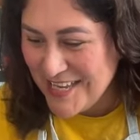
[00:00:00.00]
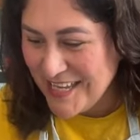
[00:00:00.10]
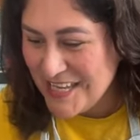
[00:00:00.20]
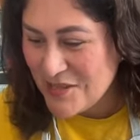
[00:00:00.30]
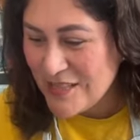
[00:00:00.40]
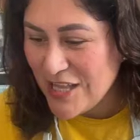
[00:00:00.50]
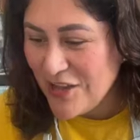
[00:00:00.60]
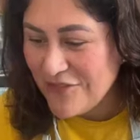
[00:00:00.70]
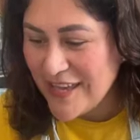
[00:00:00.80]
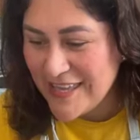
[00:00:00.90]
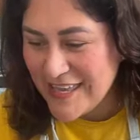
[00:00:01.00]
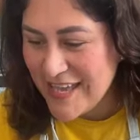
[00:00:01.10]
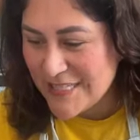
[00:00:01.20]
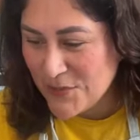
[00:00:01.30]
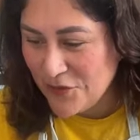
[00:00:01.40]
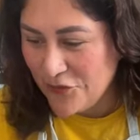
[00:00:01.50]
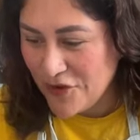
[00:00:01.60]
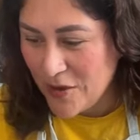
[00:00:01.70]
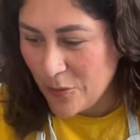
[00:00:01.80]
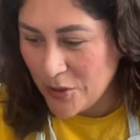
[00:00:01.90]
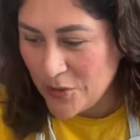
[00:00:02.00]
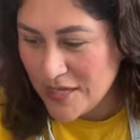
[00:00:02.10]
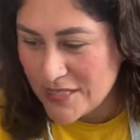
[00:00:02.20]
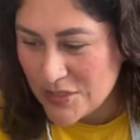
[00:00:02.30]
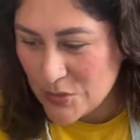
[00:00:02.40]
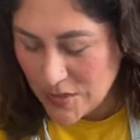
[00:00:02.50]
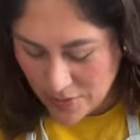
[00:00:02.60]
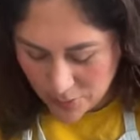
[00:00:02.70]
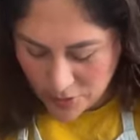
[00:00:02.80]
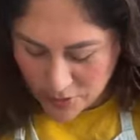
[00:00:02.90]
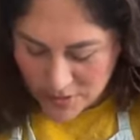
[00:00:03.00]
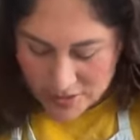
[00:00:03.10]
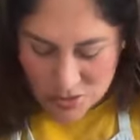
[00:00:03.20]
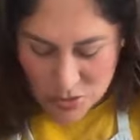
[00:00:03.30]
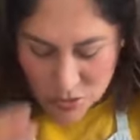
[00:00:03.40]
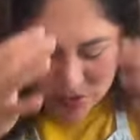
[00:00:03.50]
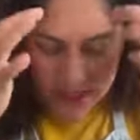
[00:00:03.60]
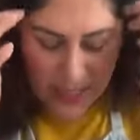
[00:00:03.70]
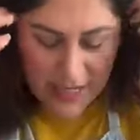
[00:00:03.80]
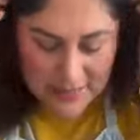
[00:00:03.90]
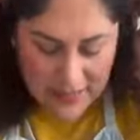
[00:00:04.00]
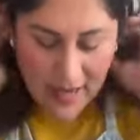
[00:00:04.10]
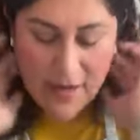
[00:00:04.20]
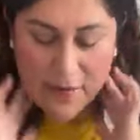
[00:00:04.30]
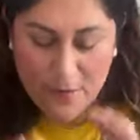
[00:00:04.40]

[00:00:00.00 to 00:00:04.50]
Shahin, you love it. Yes, my friend, we're gonna do it. We're gonna do this,